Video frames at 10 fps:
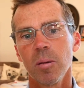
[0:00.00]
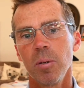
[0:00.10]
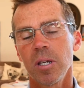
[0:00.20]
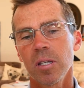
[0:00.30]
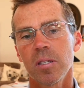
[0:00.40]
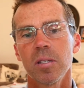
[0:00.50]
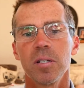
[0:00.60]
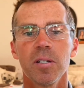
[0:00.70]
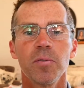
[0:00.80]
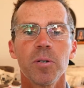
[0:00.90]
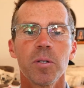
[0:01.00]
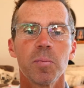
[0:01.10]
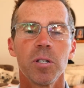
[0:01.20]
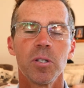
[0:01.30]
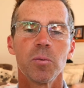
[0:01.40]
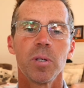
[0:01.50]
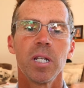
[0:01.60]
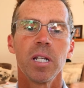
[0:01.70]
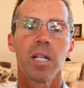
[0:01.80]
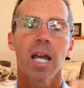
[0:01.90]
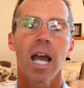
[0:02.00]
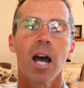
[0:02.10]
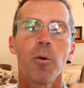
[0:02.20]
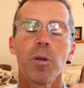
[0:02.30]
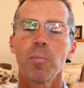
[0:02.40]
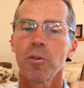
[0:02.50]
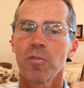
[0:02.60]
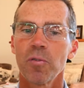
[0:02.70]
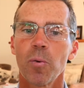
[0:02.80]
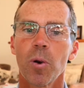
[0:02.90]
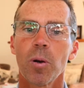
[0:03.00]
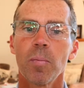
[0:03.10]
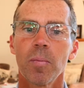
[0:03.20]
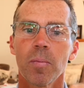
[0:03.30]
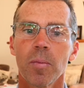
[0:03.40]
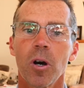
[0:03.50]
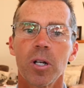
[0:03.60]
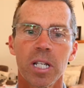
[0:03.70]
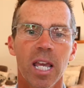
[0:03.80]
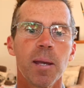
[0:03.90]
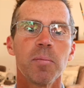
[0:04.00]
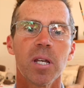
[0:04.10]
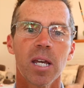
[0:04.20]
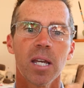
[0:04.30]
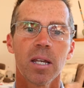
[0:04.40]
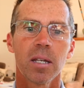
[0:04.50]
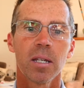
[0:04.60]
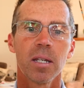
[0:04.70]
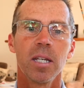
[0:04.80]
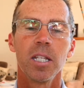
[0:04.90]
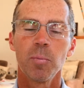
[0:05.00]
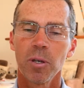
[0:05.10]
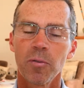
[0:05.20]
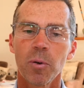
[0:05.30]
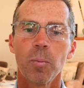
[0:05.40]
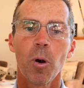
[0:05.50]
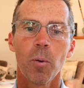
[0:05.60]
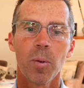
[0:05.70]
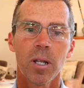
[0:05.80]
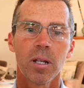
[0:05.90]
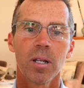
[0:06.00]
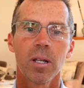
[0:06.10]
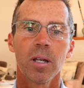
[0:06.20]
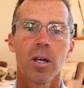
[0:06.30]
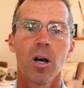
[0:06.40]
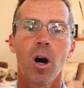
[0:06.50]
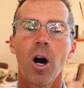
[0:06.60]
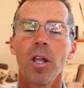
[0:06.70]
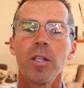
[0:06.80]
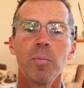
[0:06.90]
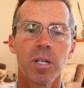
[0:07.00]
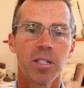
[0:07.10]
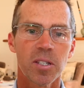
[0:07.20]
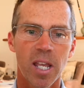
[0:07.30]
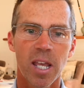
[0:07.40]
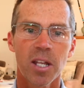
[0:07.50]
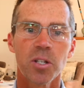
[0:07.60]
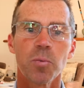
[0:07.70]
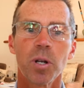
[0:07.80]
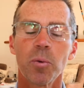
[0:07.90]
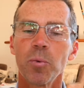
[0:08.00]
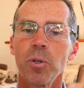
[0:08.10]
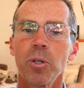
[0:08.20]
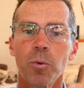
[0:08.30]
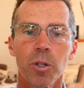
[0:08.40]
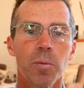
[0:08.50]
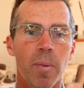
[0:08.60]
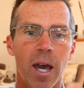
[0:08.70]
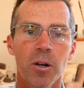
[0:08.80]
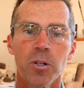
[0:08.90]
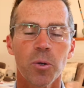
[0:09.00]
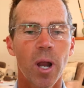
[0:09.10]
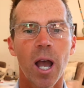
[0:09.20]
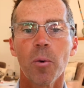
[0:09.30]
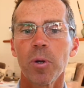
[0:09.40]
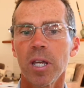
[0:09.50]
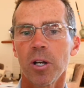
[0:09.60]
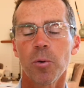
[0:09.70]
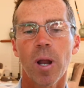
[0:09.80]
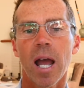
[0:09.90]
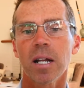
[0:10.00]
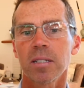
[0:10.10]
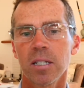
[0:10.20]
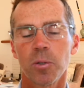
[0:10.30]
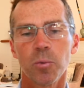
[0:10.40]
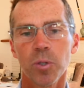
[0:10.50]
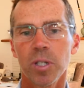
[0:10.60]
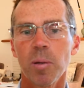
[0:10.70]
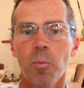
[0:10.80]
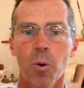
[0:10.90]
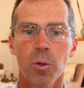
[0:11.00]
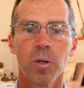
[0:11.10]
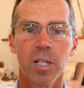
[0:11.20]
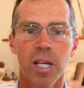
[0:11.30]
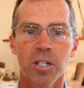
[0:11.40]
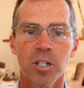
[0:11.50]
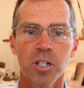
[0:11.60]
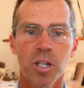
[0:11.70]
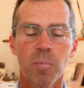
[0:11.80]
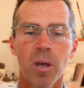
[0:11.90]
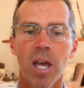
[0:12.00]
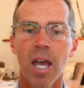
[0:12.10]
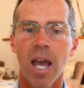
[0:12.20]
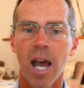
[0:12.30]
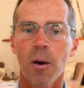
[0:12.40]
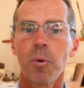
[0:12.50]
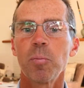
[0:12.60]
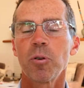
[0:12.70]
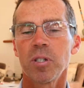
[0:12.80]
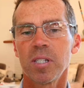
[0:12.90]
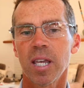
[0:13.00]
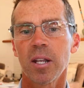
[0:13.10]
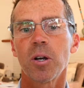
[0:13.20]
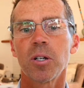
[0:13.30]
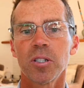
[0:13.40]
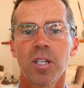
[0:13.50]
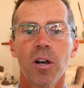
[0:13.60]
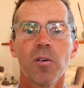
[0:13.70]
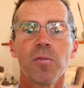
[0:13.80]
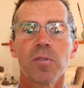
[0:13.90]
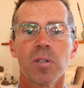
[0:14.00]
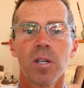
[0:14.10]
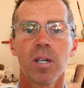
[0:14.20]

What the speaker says: Because the difference between how we perform on game day, in the pivotal moment, on the big stage when it really, really matters, or how we interact in a really important relationship, how we present ourselves